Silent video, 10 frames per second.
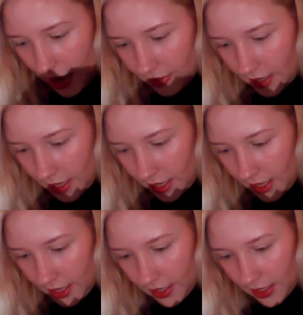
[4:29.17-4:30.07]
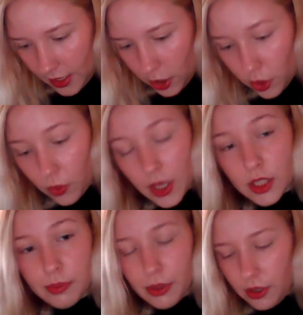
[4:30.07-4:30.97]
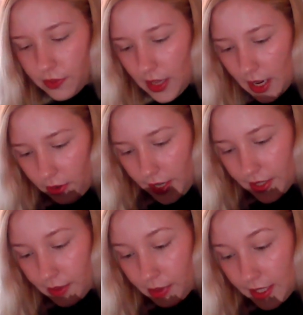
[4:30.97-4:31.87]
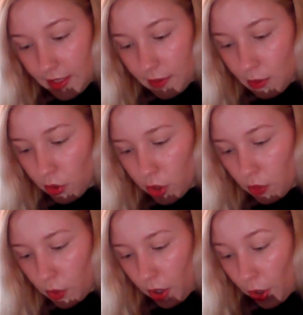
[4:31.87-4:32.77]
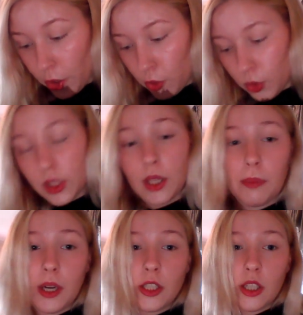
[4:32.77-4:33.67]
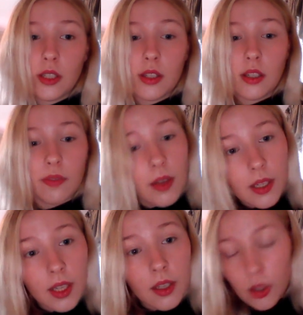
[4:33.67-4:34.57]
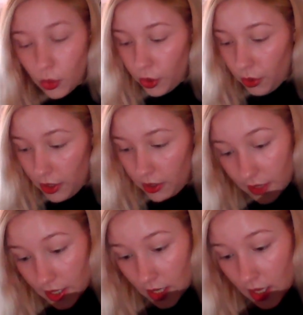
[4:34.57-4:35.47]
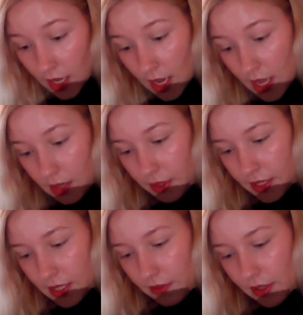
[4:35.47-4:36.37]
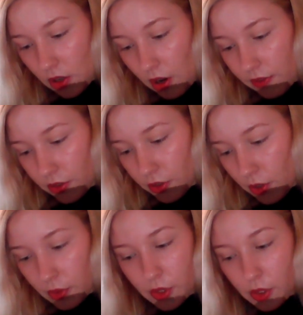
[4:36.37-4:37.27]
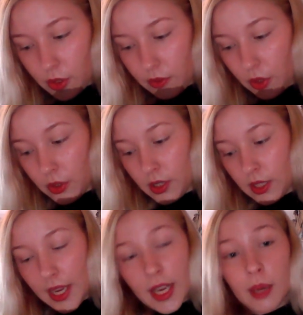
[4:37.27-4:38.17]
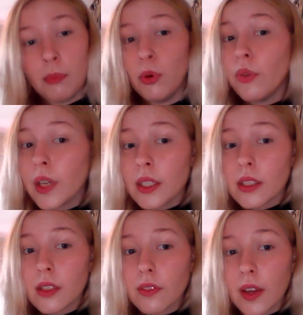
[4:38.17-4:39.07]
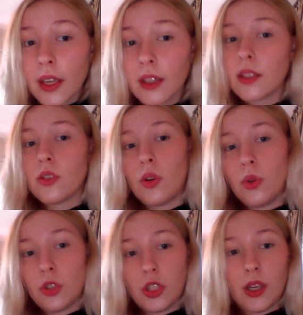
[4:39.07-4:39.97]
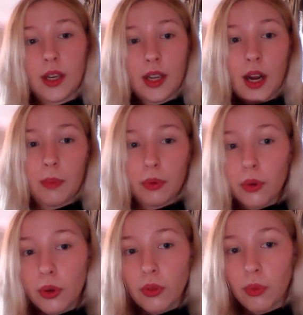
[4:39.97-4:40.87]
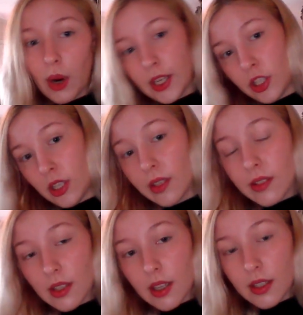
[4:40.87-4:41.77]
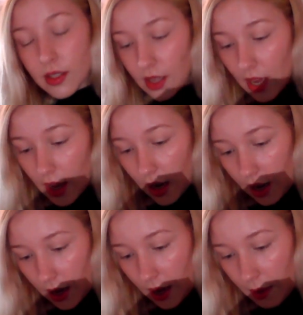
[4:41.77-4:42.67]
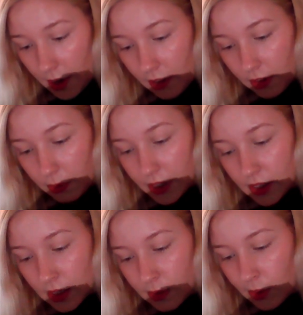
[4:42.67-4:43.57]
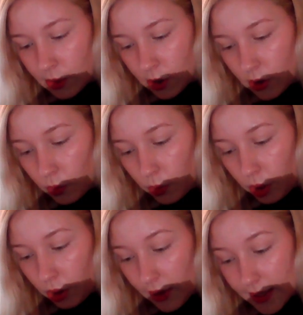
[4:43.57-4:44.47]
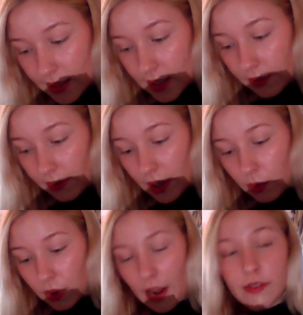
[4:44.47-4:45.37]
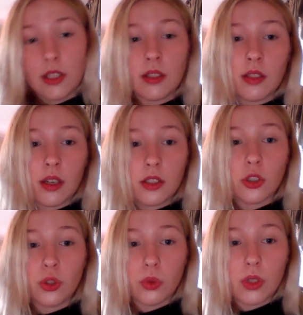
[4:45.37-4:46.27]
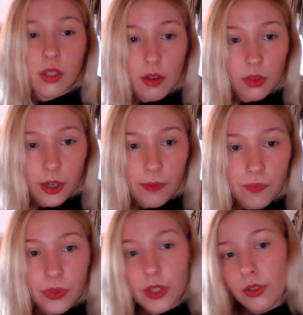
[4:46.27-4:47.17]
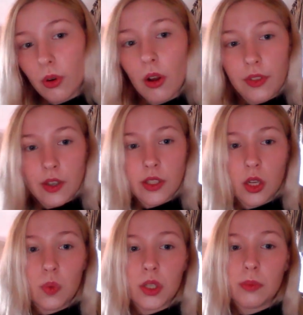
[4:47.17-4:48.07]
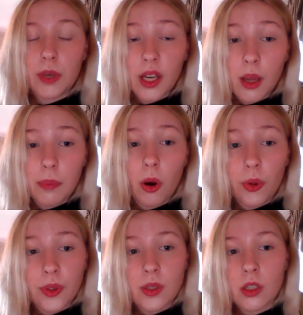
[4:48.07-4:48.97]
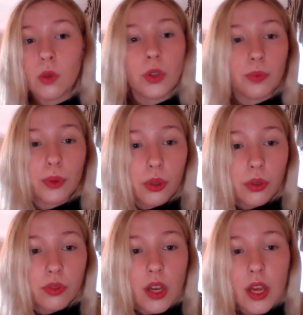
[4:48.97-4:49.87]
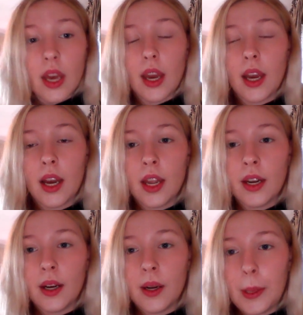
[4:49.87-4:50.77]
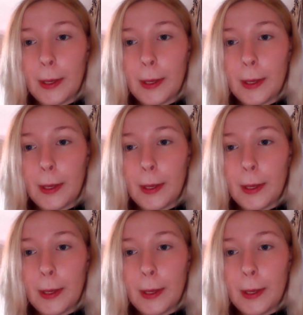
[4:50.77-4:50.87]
And then you want to prove that granting plaintiff's motion would unduly prejudice the defendant, who you are defending. The plaintiff has offered no excuse for her delay in moving to defend, so she cannot prove why she needs this. And if the plaintiff's motion were granted, defendant would have to conduct new discovery. These are all things that you want to bring up, all things that you want to prove, and